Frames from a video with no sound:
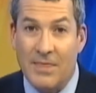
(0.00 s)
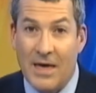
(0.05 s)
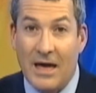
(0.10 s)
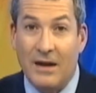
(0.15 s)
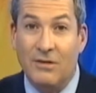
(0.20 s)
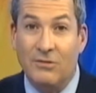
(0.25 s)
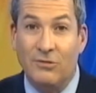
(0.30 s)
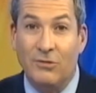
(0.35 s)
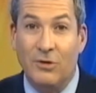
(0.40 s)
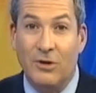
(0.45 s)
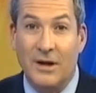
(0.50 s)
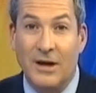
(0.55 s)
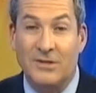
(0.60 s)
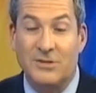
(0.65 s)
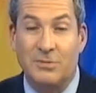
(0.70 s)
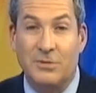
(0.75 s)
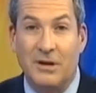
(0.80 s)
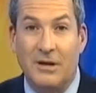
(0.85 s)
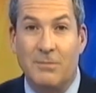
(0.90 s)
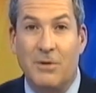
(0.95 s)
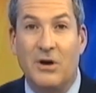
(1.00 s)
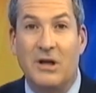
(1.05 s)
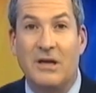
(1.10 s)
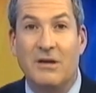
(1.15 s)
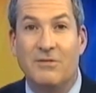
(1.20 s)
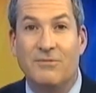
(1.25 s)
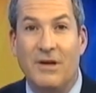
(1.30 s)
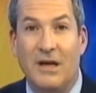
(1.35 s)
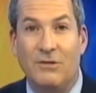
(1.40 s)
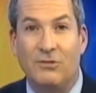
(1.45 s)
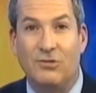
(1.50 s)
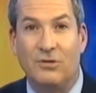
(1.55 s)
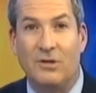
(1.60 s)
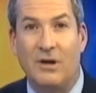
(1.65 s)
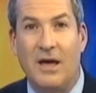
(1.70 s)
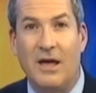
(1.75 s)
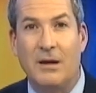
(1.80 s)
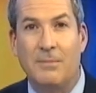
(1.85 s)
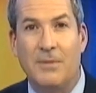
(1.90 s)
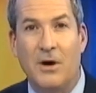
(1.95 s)
That is your announcement today about
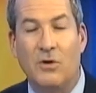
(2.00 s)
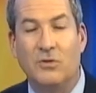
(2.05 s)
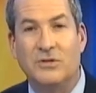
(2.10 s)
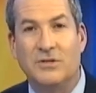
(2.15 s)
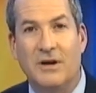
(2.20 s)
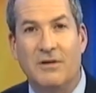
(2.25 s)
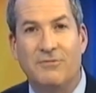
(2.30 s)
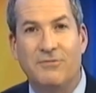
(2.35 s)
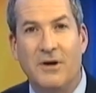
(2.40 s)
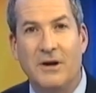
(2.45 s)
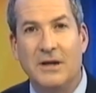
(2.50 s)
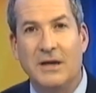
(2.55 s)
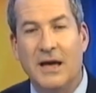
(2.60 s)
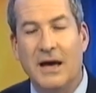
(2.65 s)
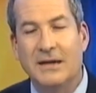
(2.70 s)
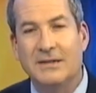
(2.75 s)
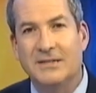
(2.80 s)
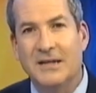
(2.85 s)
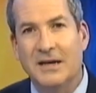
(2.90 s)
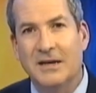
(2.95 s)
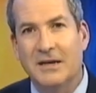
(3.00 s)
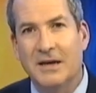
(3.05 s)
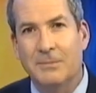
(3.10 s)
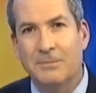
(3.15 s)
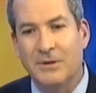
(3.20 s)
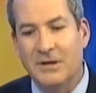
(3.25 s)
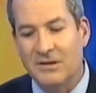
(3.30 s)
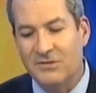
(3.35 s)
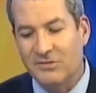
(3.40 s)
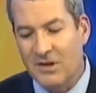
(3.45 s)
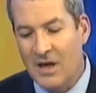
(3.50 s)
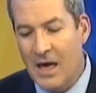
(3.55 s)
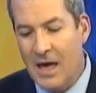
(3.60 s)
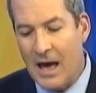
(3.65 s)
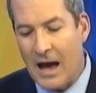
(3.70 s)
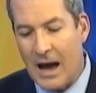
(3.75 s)
innovation and about funding high-tech companies.